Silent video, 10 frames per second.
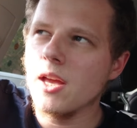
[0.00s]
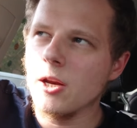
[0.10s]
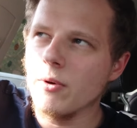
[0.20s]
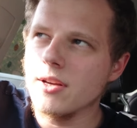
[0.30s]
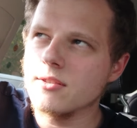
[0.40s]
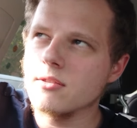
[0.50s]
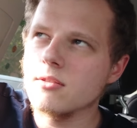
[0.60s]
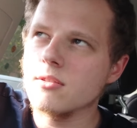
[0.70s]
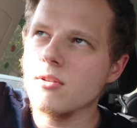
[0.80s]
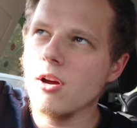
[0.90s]
Anyways,
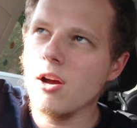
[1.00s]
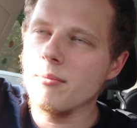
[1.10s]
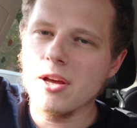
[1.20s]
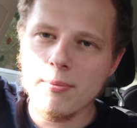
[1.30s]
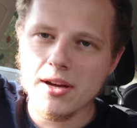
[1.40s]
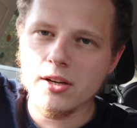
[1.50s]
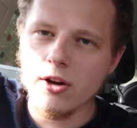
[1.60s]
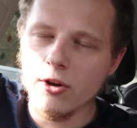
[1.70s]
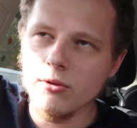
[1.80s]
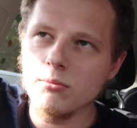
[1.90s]
I'm now back
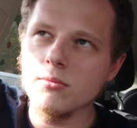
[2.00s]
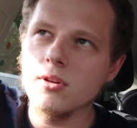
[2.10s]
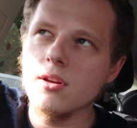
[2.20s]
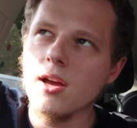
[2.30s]
at home,